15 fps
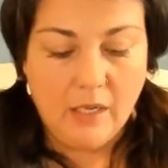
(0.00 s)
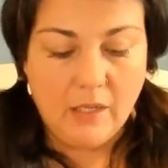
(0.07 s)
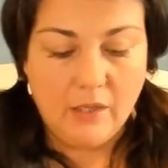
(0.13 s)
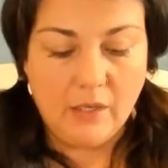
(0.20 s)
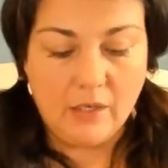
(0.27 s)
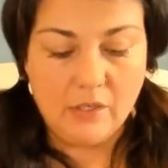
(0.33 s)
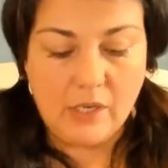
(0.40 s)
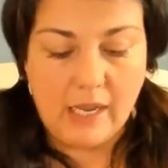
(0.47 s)

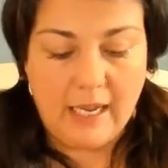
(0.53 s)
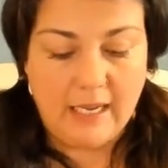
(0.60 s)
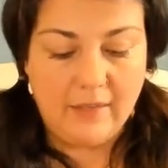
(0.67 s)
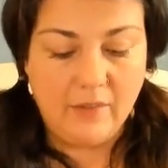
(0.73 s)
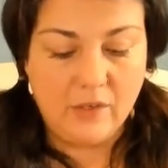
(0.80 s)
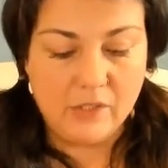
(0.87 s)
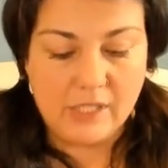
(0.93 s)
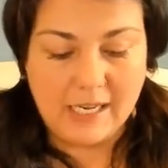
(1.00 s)
And
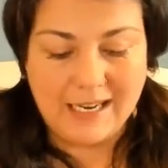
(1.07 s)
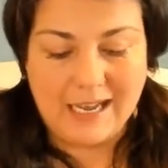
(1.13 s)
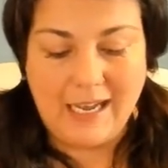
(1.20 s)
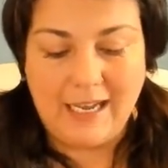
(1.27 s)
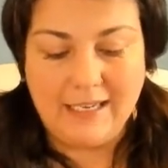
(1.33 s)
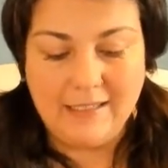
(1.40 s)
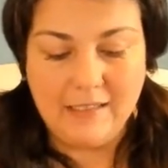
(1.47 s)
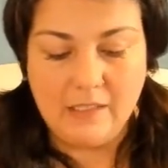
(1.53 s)
there's like
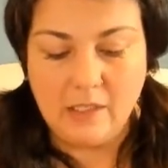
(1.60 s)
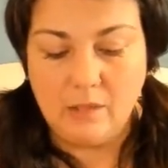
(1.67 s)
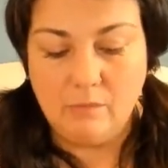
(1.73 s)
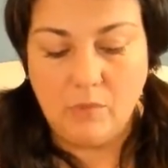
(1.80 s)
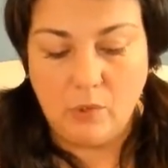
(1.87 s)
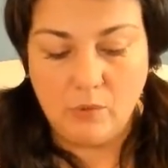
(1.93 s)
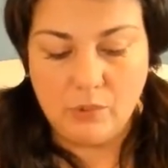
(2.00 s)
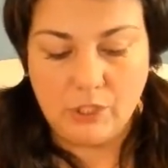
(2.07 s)
heightened
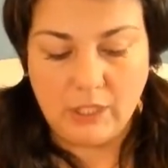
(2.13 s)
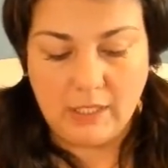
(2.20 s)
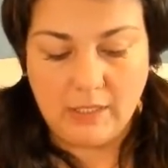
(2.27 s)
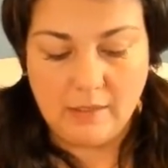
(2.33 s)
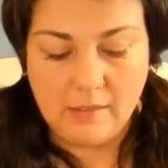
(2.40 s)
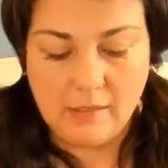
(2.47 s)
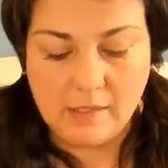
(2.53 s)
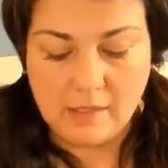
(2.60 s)

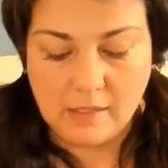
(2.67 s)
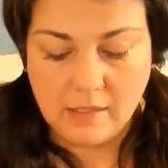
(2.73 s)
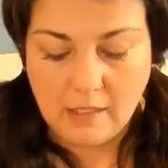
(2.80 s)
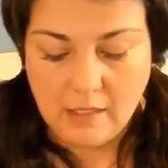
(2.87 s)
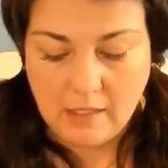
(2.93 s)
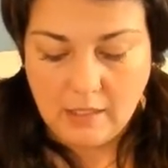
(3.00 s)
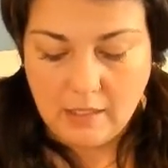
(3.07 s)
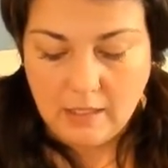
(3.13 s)
emotions.
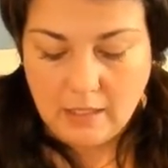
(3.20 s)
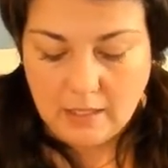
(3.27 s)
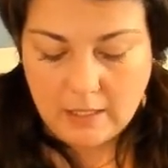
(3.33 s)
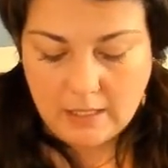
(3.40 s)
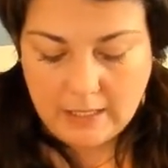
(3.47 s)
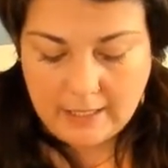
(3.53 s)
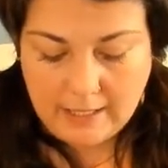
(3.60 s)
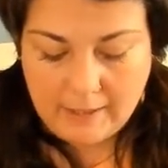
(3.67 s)

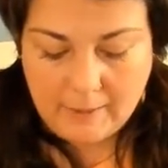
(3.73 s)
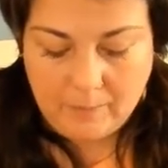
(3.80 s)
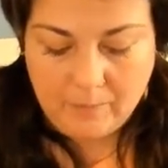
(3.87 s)
Knight